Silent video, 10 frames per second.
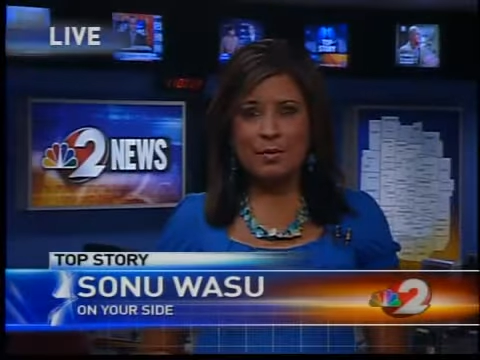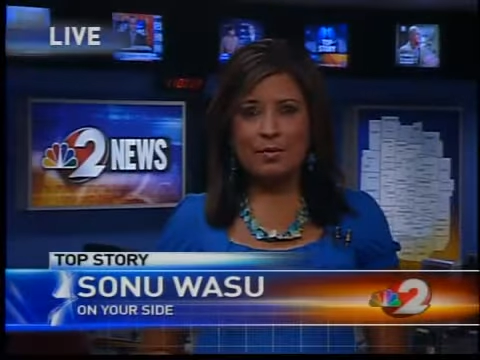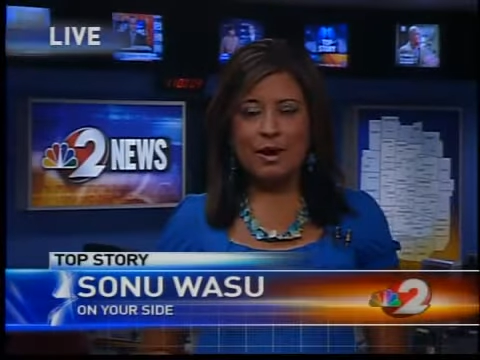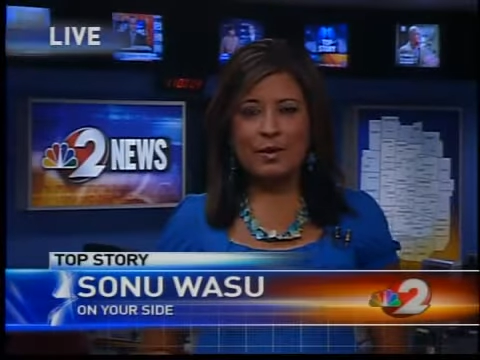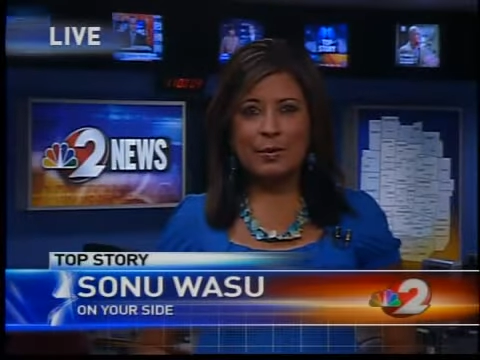
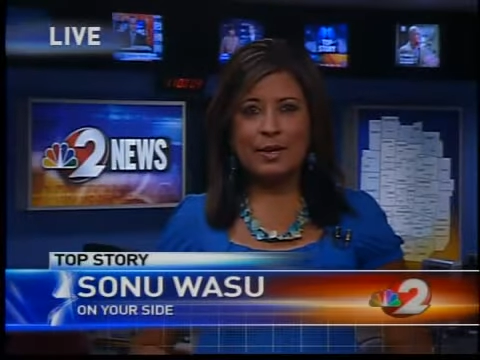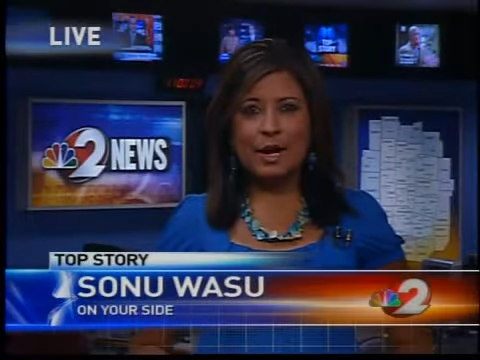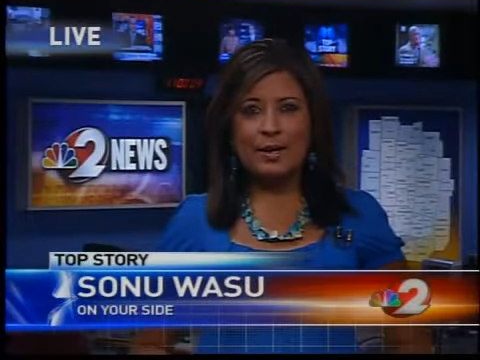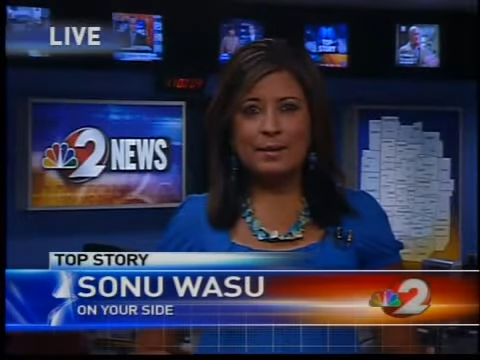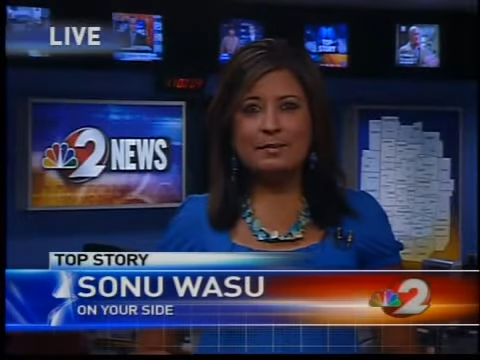Well, Mark, we
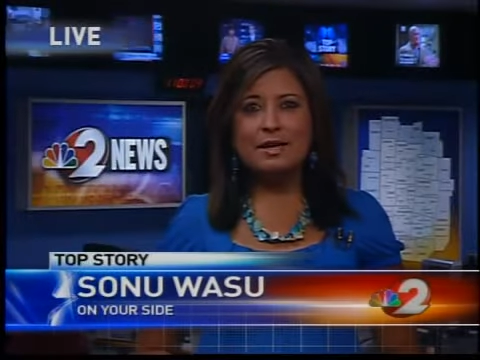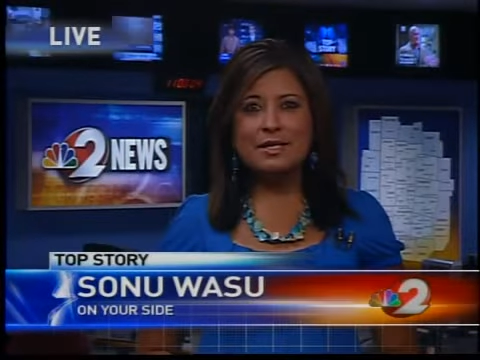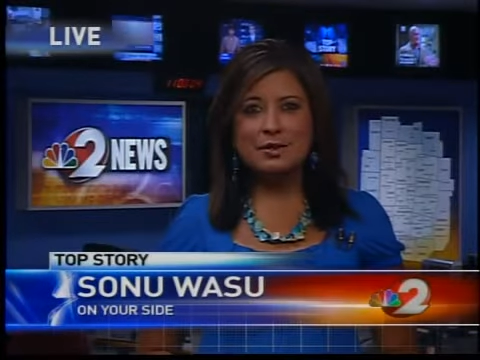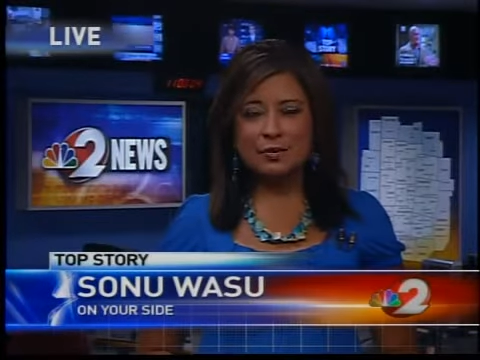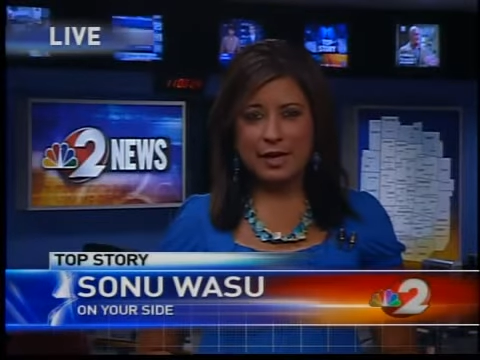got a
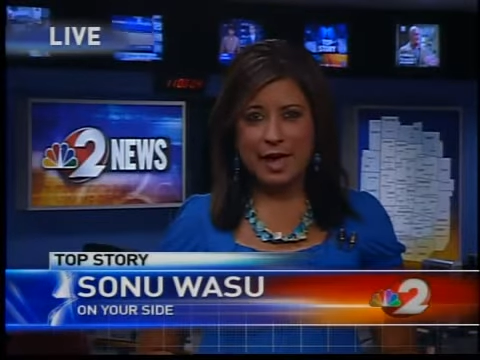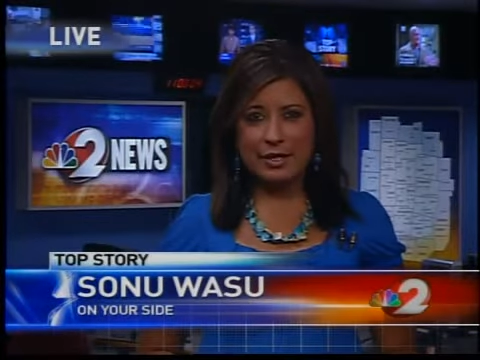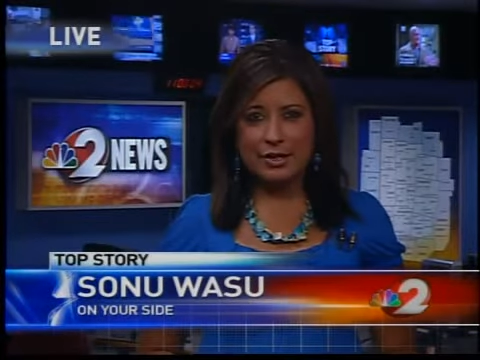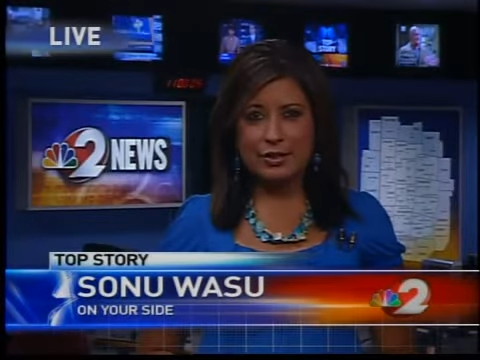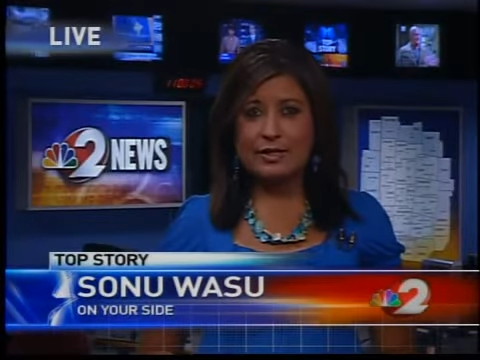mixed
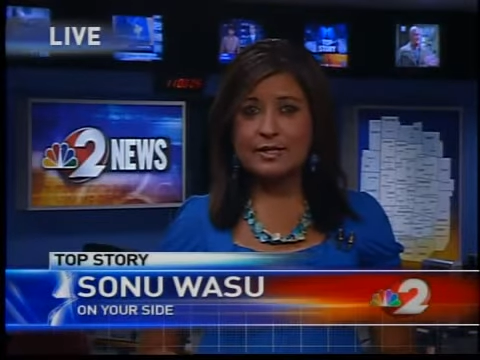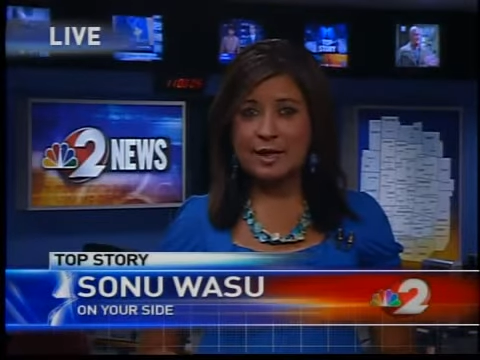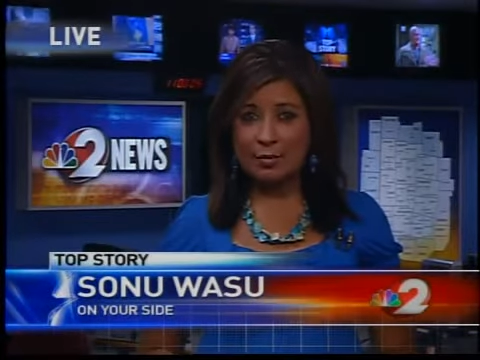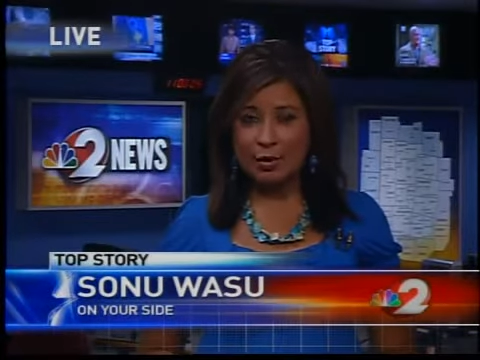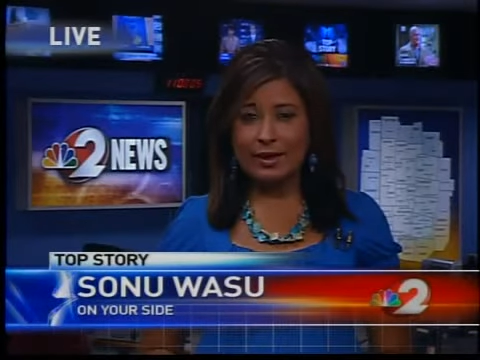reaction.
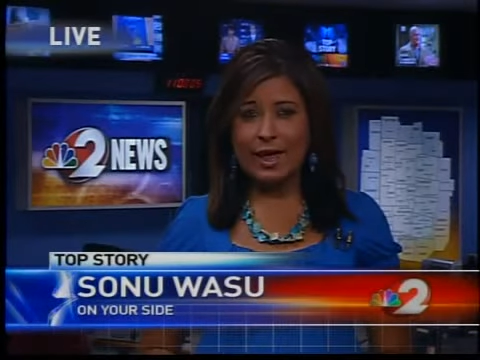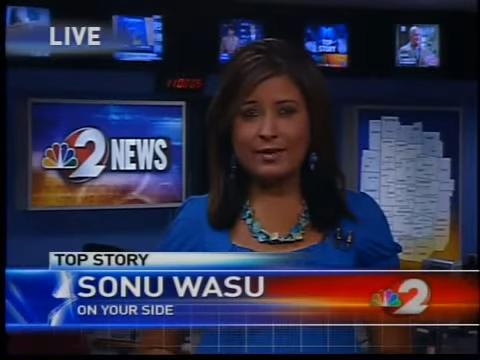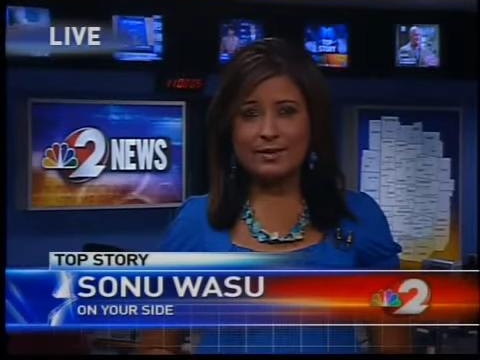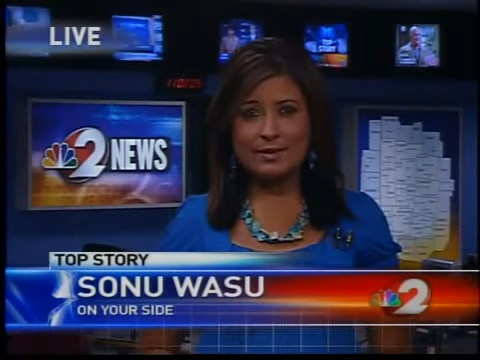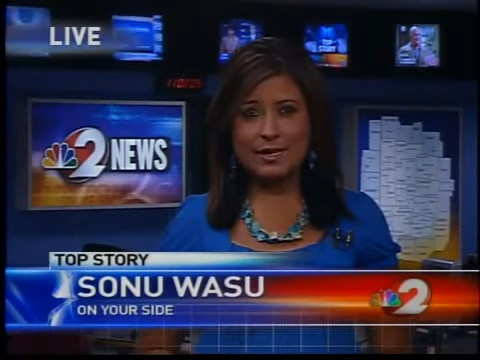Some were
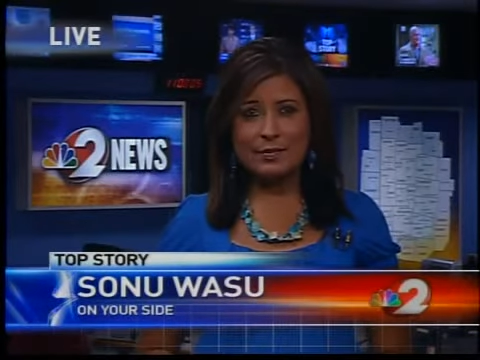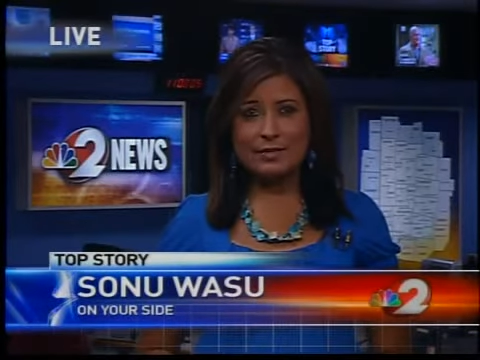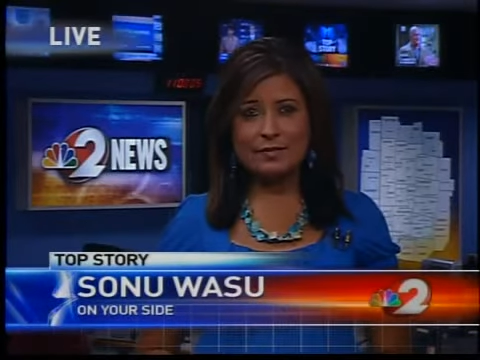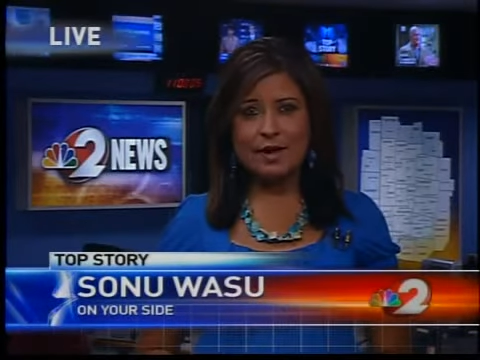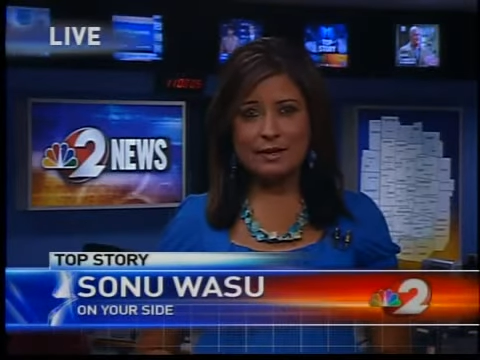glad the state
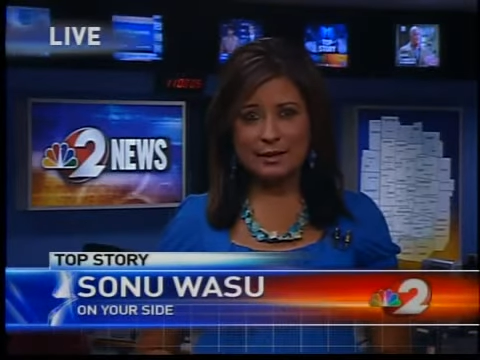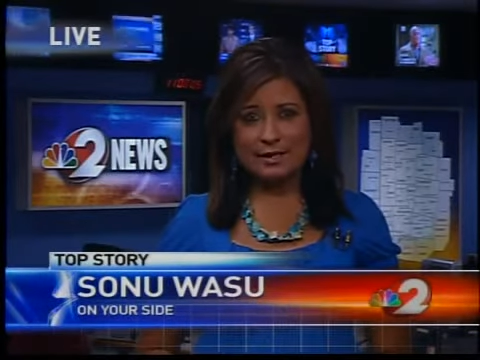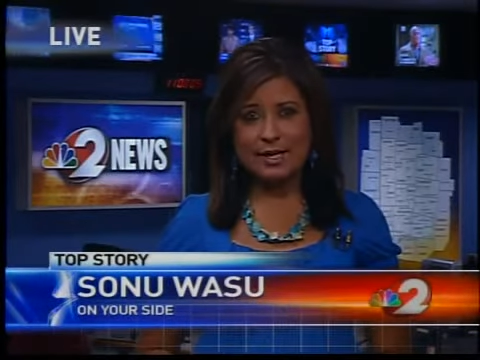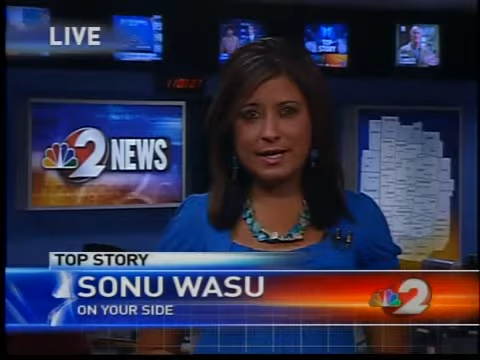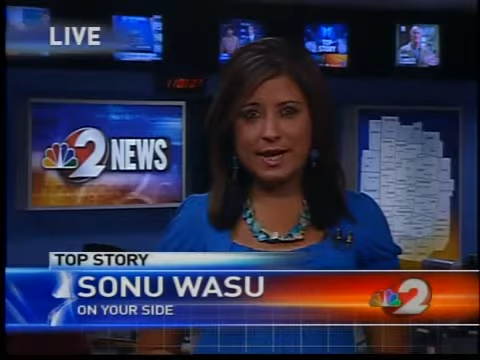was finally
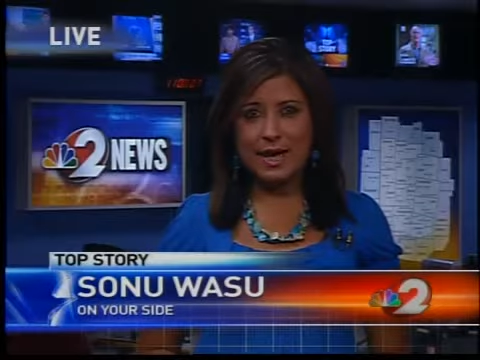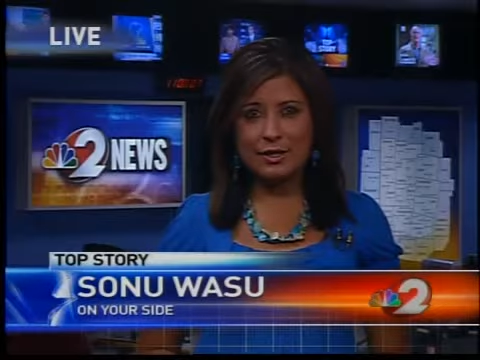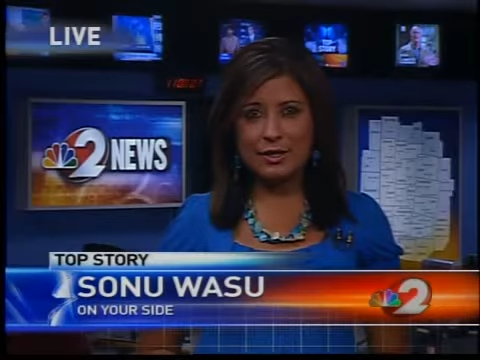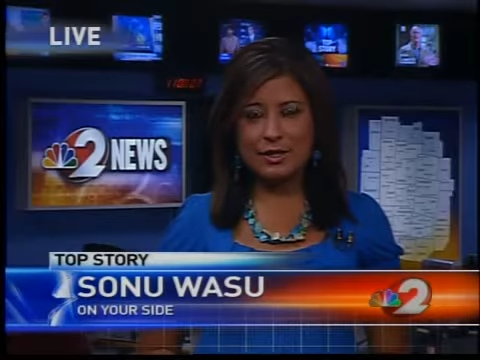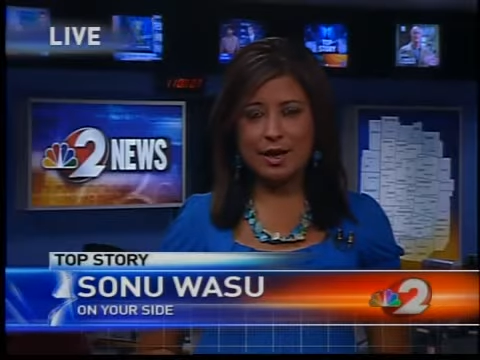taking
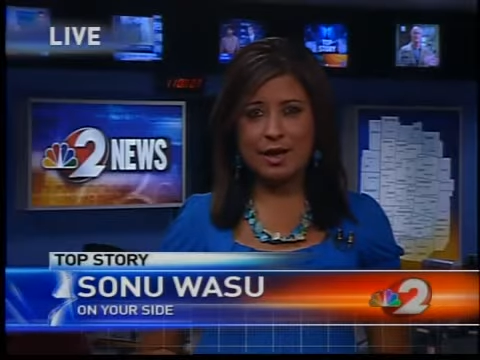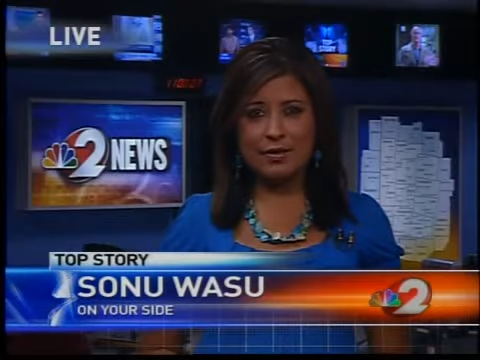action.